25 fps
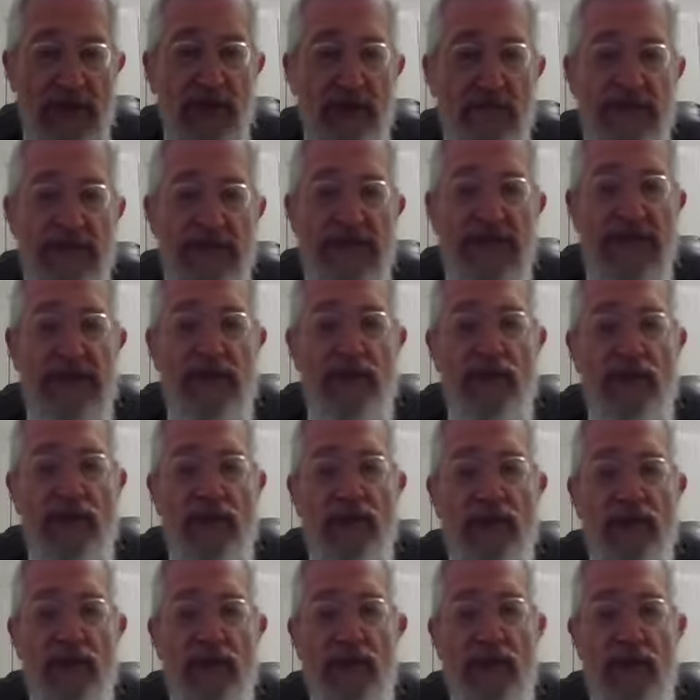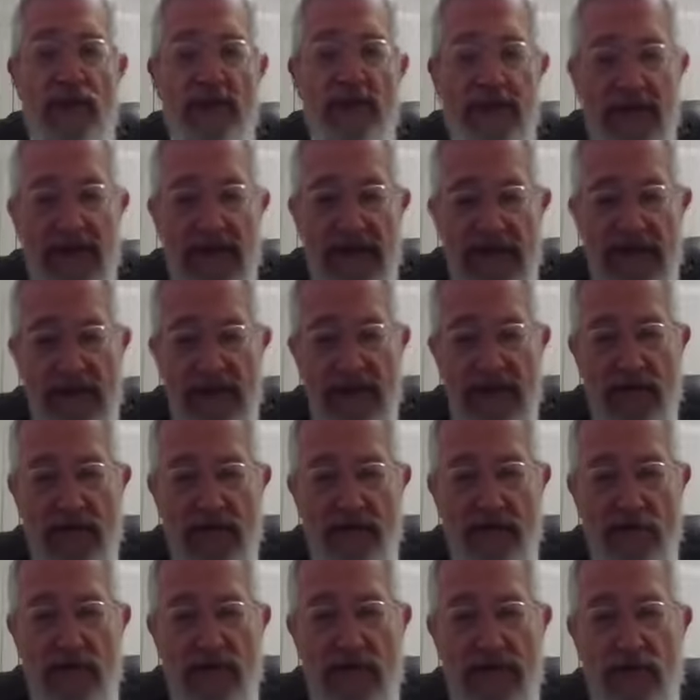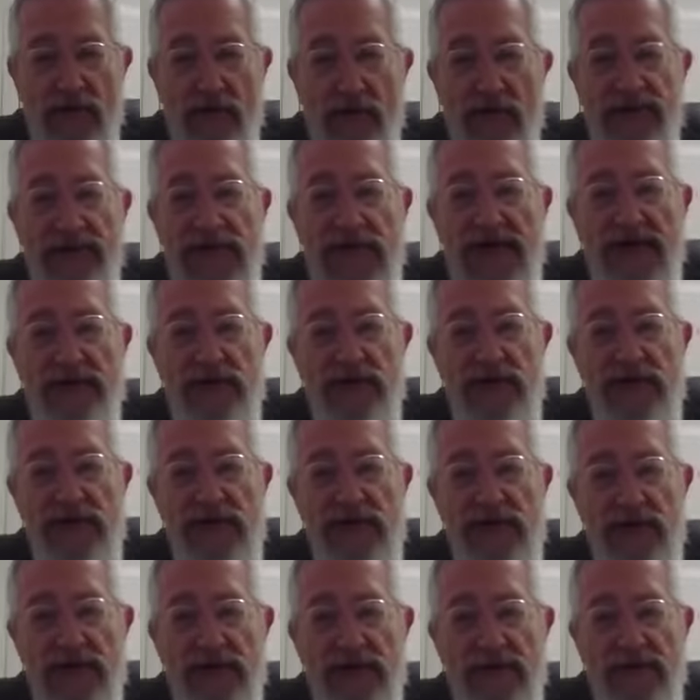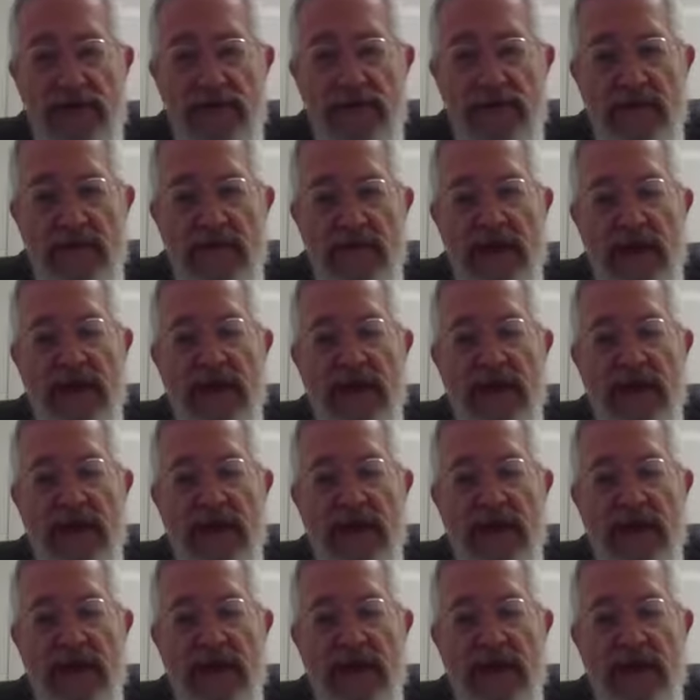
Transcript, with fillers: Nashim, but that's what it's called. The room is called Ezra's Nashim,